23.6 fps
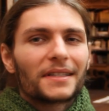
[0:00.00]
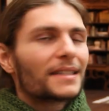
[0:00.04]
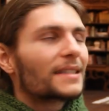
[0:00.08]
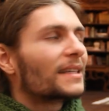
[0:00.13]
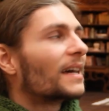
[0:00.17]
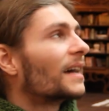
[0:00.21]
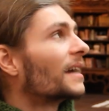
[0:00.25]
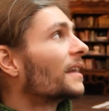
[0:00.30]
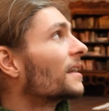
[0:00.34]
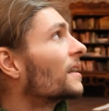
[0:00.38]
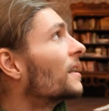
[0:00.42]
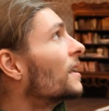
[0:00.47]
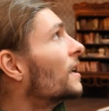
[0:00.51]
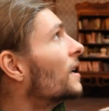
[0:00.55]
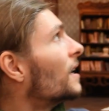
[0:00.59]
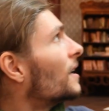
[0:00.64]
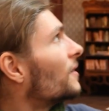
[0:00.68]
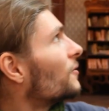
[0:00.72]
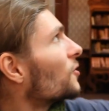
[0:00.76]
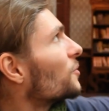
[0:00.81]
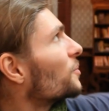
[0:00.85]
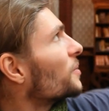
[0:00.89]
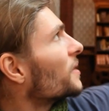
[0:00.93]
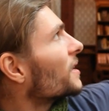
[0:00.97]
design
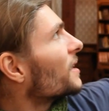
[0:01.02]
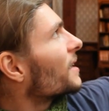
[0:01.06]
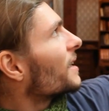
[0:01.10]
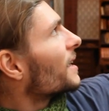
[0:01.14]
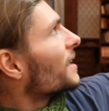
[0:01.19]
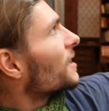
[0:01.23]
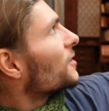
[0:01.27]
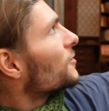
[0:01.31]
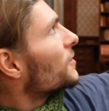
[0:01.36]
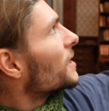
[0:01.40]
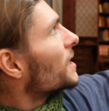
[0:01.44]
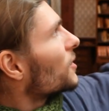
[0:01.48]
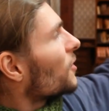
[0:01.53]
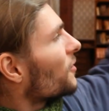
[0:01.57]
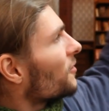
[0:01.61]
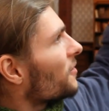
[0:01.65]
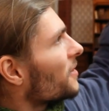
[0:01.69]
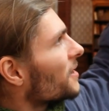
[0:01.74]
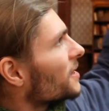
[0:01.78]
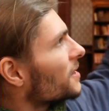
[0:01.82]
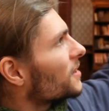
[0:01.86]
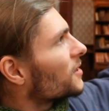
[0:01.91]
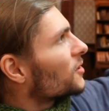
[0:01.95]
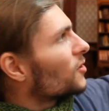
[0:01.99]
would be get rid
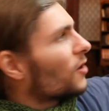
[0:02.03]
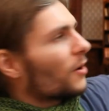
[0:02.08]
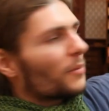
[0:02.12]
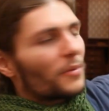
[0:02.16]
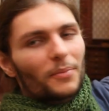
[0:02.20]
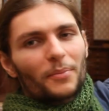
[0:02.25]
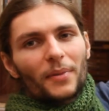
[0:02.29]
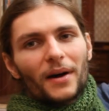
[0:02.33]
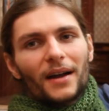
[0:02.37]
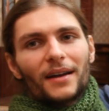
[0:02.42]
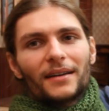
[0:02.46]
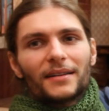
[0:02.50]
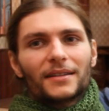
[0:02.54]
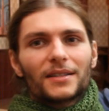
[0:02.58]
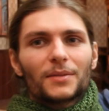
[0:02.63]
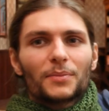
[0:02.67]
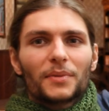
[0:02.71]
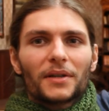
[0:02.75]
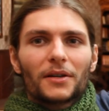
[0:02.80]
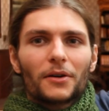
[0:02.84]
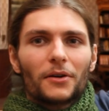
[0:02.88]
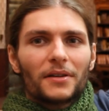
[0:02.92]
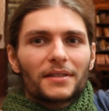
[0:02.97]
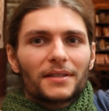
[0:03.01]
of this top bars,
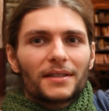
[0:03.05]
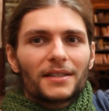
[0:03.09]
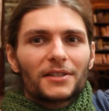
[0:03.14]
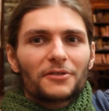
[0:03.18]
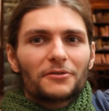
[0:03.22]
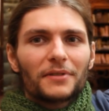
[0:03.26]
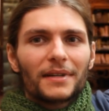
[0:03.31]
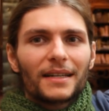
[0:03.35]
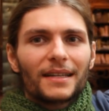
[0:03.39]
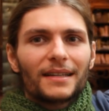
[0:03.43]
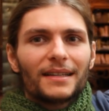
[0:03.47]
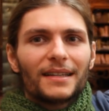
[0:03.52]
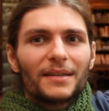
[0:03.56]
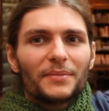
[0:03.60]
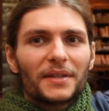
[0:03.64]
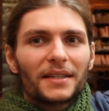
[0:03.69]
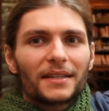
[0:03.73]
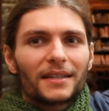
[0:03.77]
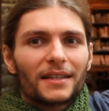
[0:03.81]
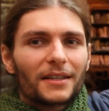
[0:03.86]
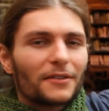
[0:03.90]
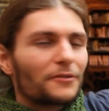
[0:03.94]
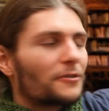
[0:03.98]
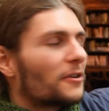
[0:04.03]
because it's really
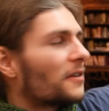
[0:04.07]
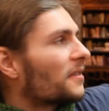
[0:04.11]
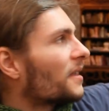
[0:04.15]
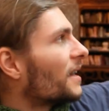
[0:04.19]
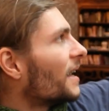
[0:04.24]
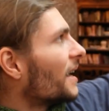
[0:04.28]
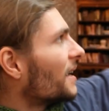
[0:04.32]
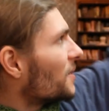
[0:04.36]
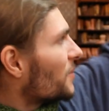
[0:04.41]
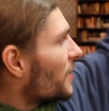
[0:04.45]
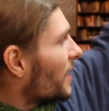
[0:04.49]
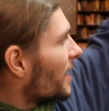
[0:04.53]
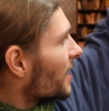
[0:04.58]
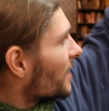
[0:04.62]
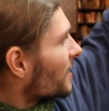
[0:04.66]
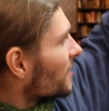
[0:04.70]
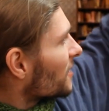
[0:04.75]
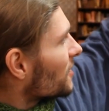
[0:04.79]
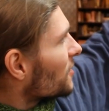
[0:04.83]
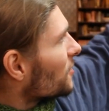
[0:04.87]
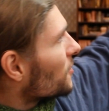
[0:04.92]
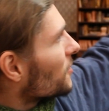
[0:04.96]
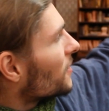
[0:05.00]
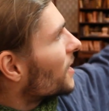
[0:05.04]
limiting for the
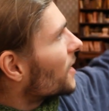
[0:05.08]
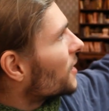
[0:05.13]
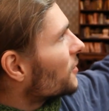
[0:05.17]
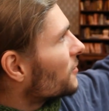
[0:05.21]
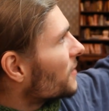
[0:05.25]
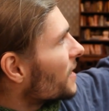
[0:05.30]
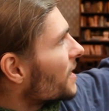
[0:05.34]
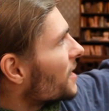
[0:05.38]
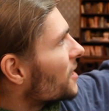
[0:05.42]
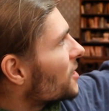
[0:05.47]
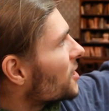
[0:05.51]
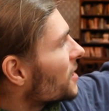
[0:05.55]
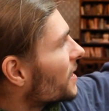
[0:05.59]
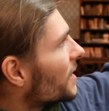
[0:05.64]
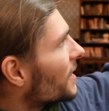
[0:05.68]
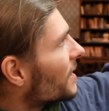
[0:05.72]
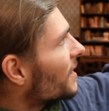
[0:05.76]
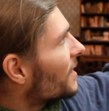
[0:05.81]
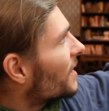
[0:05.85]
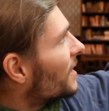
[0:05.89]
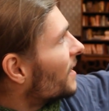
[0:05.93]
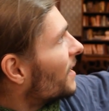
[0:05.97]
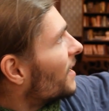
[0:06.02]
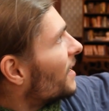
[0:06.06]
animator to reach
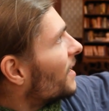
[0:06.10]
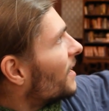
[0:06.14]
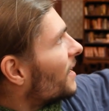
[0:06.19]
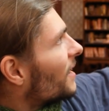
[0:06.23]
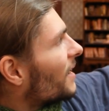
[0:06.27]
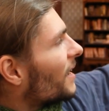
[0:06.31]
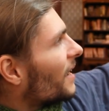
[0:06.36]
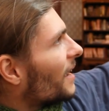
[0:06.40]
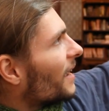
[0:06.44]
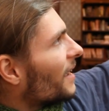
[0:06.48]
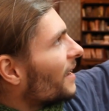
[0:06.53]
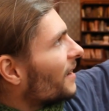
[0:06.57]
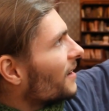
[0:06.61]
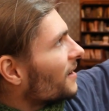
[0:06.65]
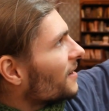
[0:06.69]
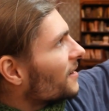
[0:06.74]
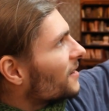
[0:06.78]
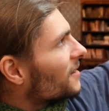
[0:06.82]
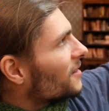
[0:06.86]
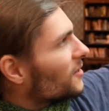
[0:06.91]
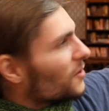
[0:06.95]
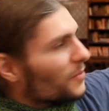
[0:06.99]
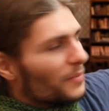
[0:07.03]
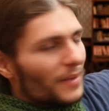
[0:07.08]
in and
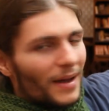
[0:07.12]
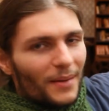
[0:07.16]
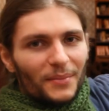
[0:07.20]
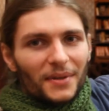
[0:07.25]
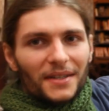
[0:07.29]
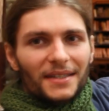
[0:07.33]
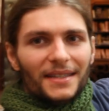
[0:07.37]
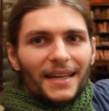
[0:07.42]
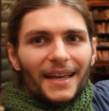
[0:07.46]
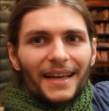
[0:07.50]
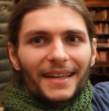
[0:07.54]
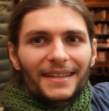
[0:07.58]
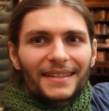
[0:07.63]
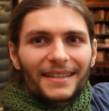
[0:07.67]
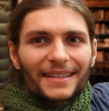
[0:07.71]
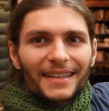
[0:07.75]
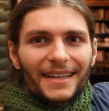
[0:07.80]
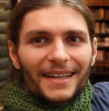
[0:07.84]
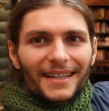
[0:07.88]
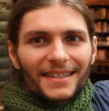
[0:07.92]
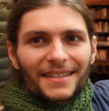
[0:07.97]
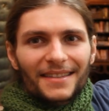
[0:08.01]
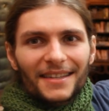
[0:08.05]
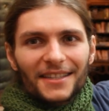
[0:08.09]
to bump his head
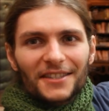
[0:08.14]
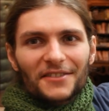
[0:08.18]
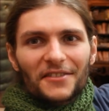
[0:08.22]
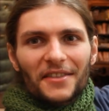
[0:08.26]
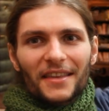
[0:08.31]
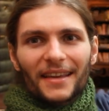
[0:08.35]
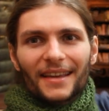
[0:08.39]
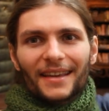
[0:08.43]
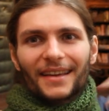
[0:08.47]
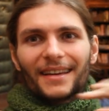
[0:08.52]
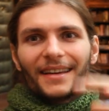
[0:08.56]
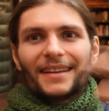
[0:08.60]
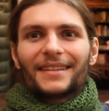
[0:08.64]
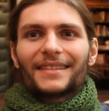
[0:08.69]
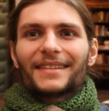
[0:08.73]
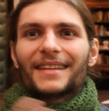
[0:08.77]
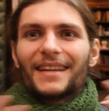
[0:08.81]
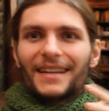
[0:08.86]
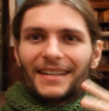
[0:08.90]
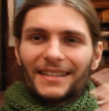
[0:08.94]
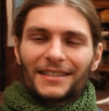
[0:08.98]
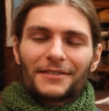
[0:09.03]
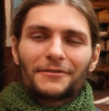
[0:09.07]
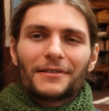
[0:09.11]
against this thing, and
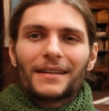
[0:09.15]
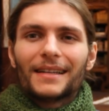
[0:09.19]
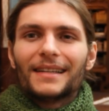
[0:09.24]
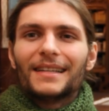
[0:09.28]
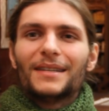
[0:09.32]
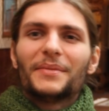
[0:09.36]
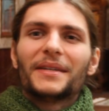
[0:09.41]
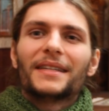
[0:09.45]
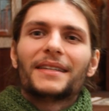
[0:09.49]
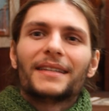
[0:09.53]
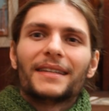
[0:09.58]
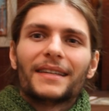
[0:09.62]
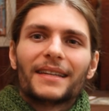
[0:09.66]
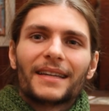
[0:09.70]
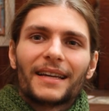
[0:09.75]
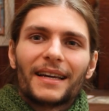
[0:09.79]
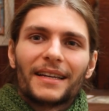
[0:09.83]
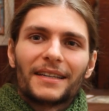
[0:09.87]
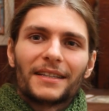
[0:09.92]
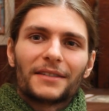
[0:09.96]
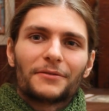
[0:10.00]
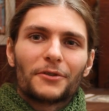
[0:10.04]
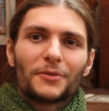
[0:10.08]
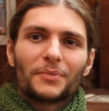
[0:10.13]
yeah, it's really limiting,
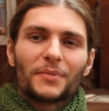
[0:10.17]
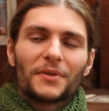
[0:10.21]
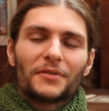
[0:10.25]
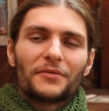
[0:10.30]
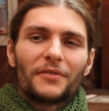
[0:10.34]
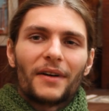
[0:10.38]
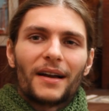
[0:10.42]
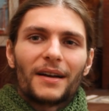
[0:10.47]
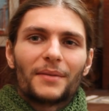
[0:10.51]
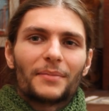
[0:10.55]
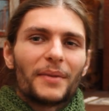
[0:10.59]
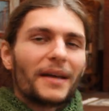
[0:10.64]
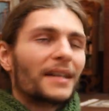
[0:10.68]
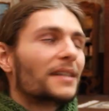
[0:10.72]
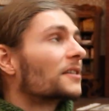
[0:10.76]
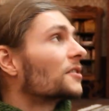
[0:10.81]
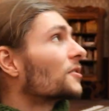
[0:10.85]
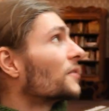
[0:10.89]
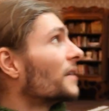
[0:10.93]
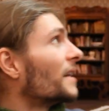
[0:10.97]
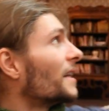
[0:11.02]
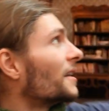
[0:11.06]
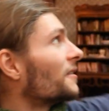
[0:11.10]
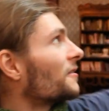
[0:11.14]
and it would be far better
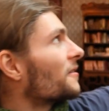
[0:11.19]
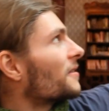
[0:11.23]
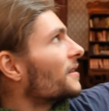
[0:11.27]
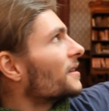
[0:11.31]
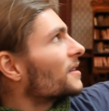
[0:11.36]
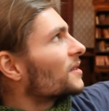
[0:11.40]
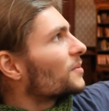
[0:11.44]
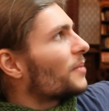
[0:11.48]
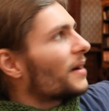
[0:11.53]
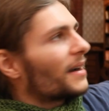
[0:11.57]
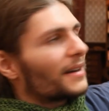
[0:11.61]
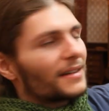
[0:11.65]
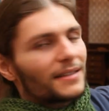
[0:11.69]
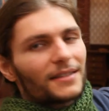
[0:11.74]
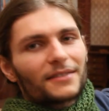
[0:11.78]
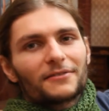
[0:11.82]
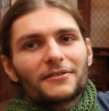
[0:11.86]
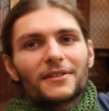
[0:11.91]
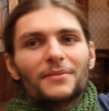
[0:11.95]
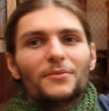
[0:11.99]
to have this bars